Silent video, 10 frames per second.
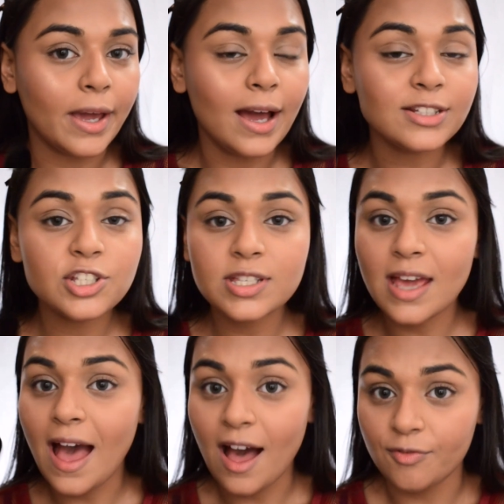I just
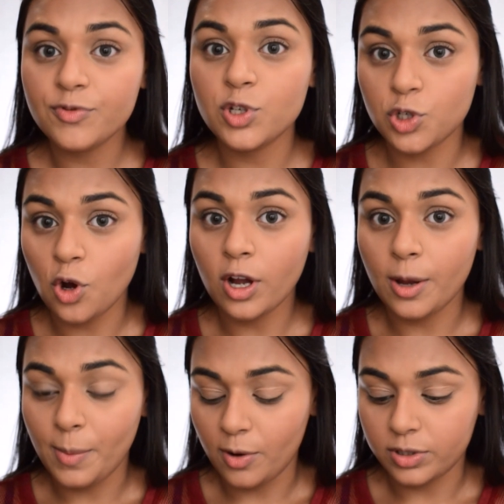have to talk
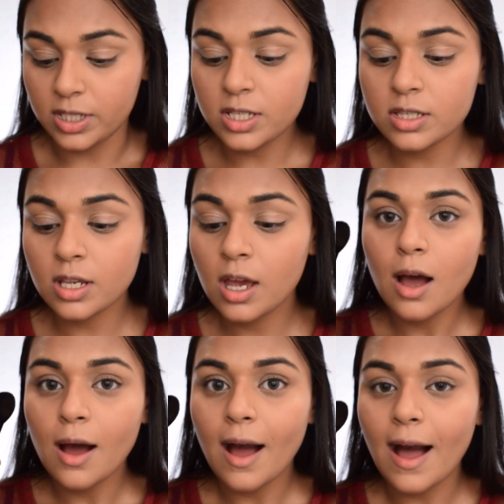about this.
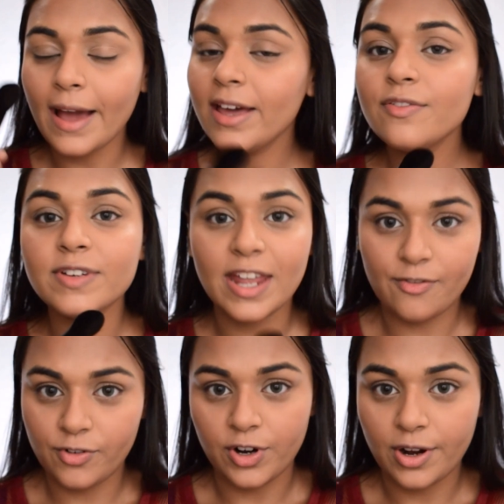I have
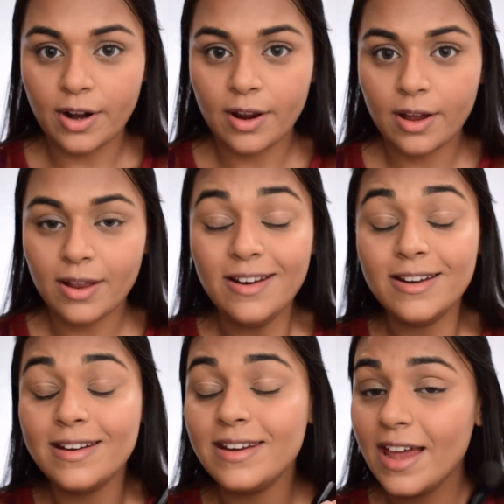never
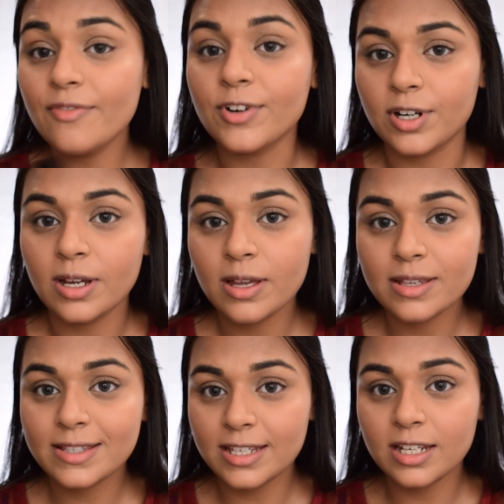
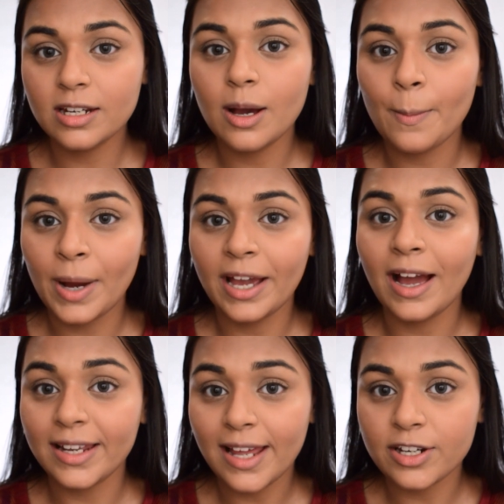seen my
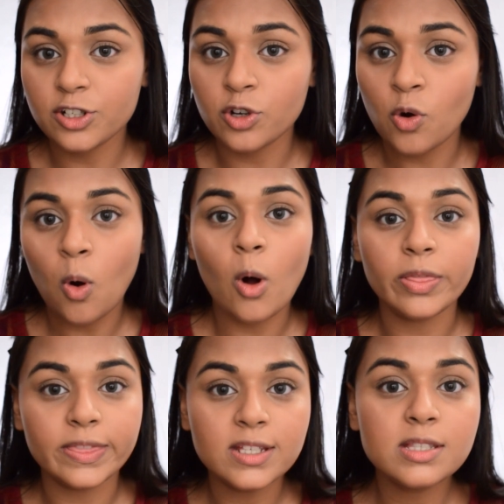highlighter go
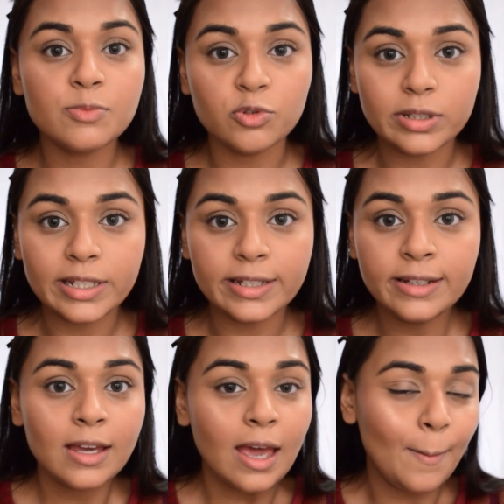on this smoothly,
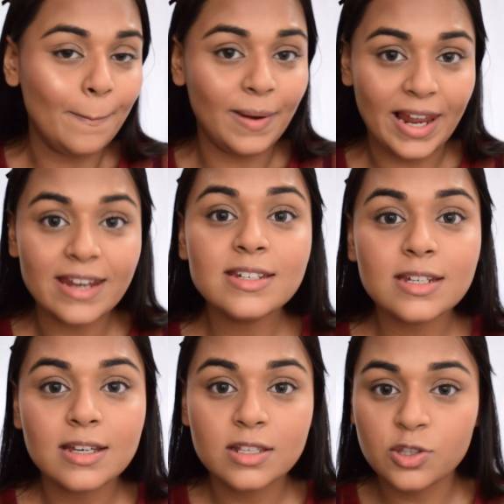blend
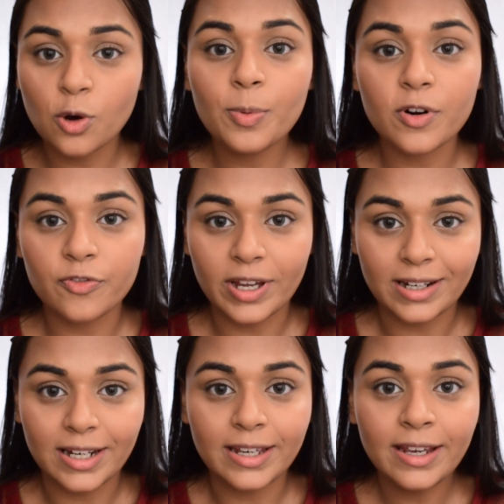so
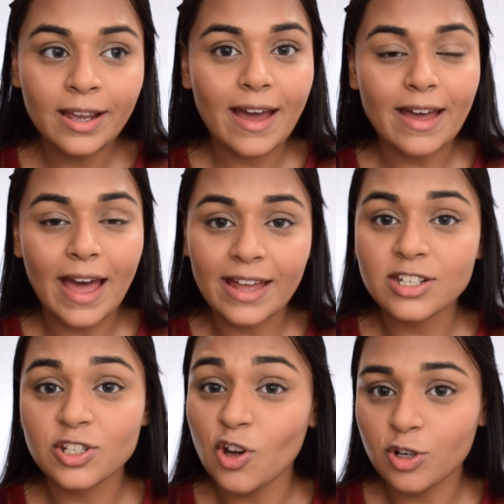perfectly,
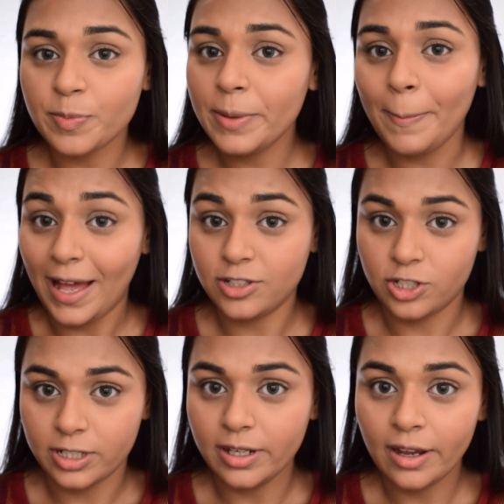and not be
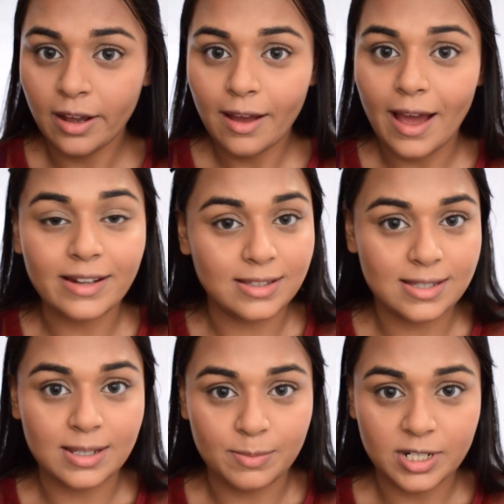patchy at the
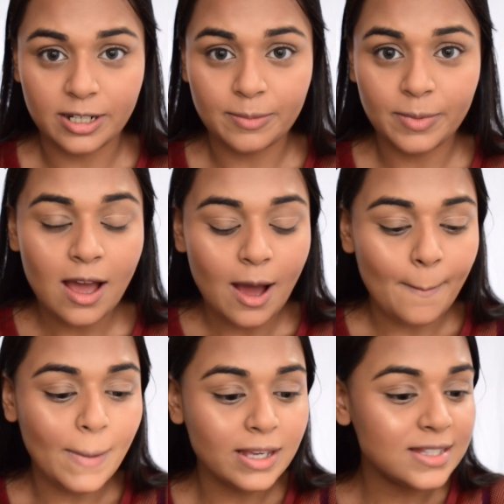same time.
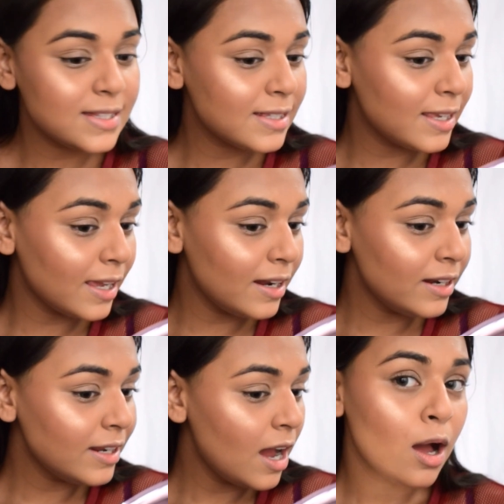My
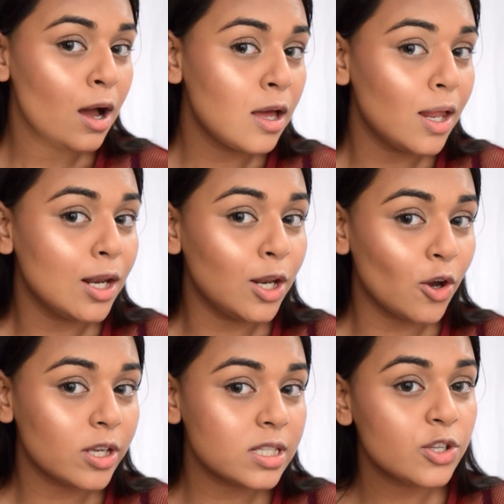skin
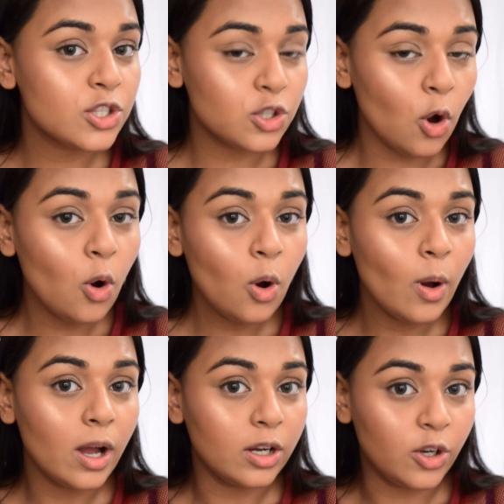looks so
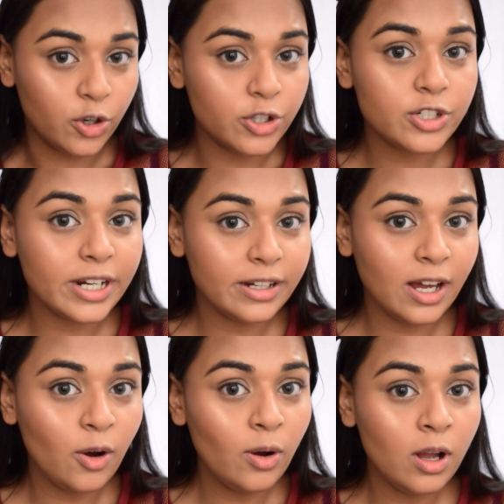good right
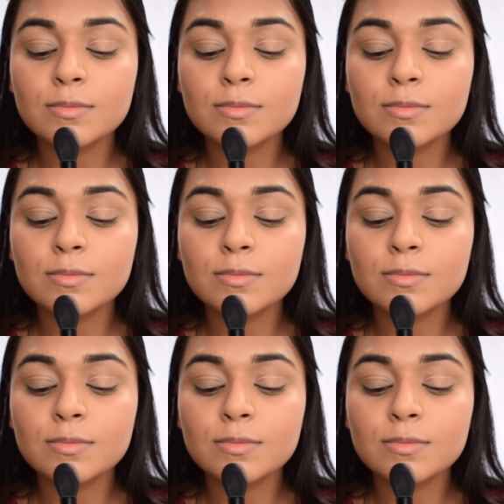now.